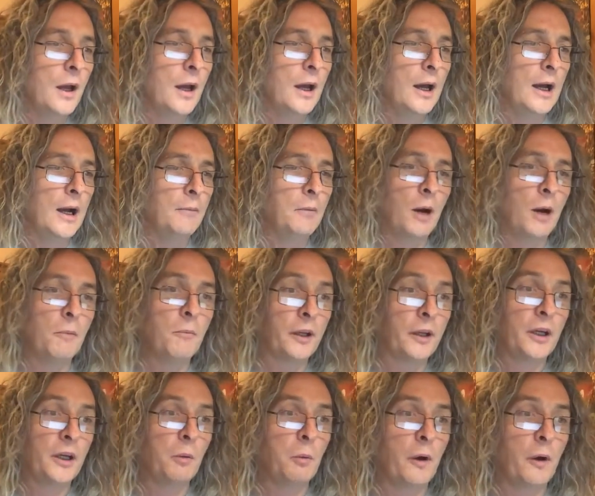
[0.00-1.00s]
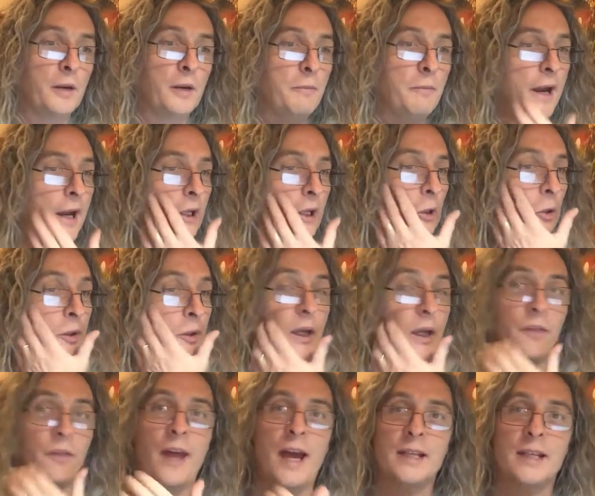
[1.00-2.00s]
I'm not going to worry about looking
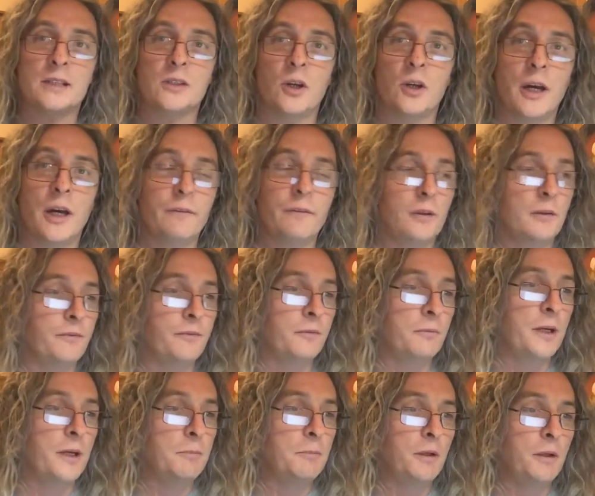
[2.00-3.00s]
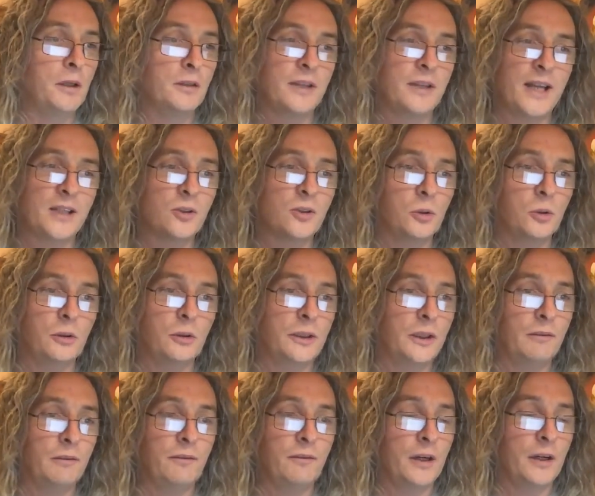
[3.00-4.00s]
at that side of it for me, because that's all
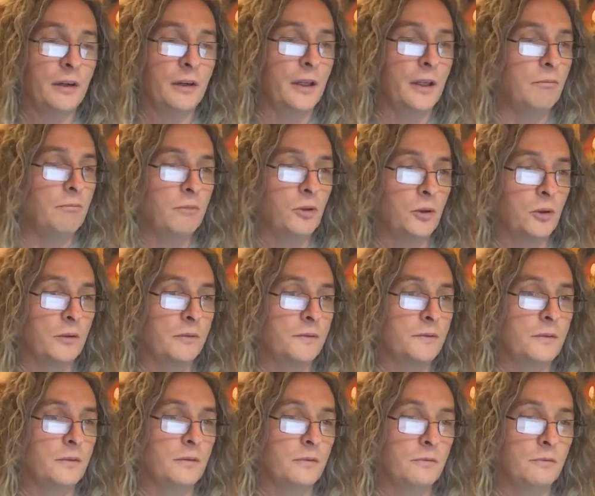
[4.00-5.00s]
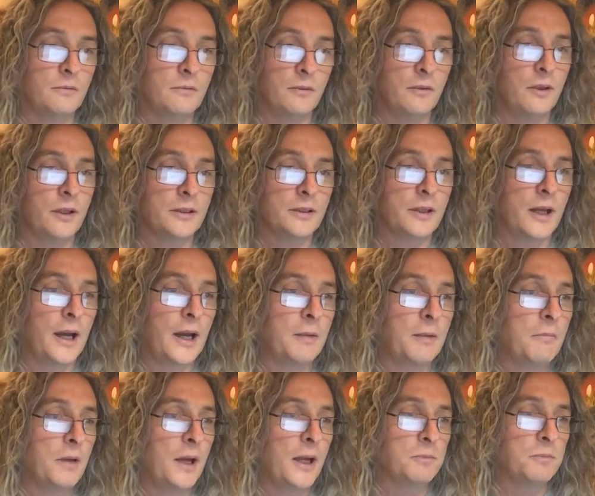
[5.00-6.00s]
looking very sort of the
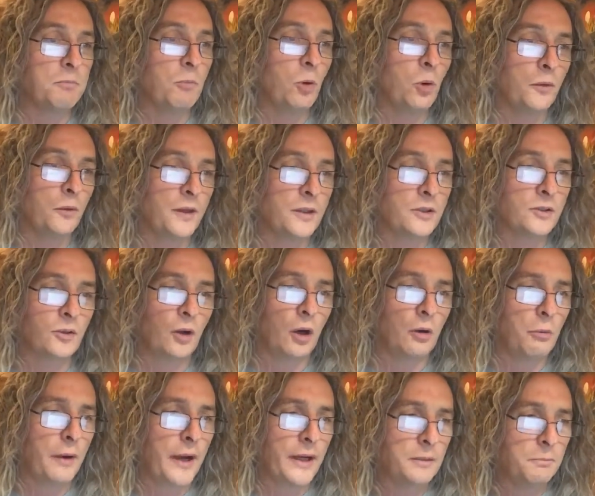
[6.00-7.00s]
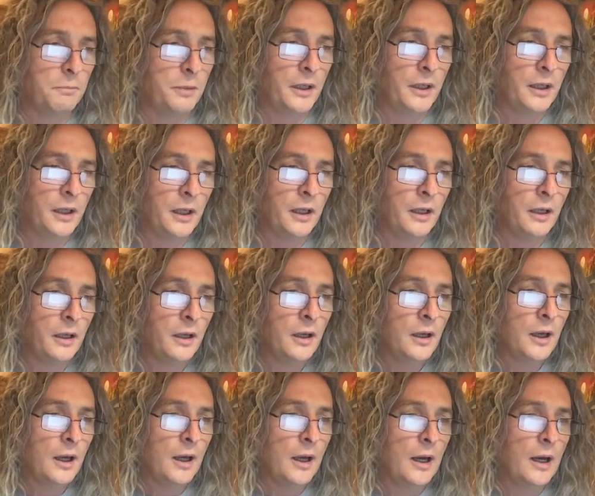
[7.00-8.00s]
same. It's more this direct bit here,
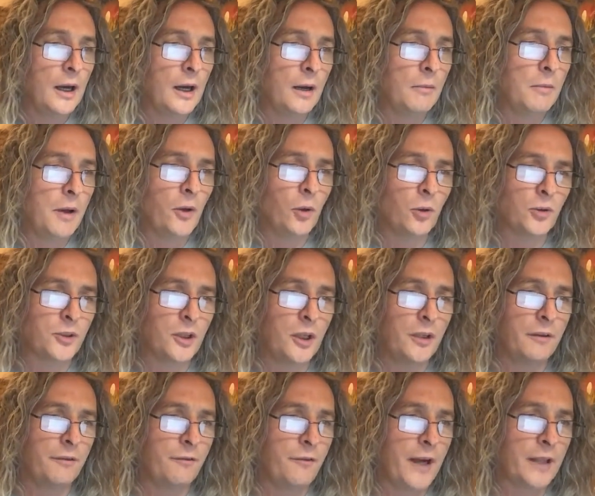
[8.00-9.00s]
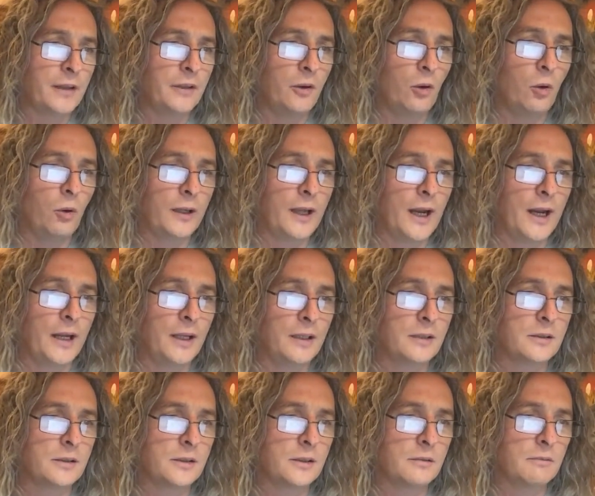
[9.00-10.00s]
and also the fact that
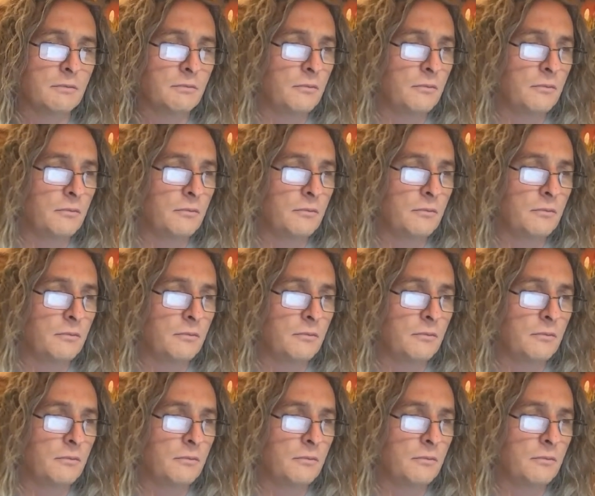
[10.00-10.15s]
organics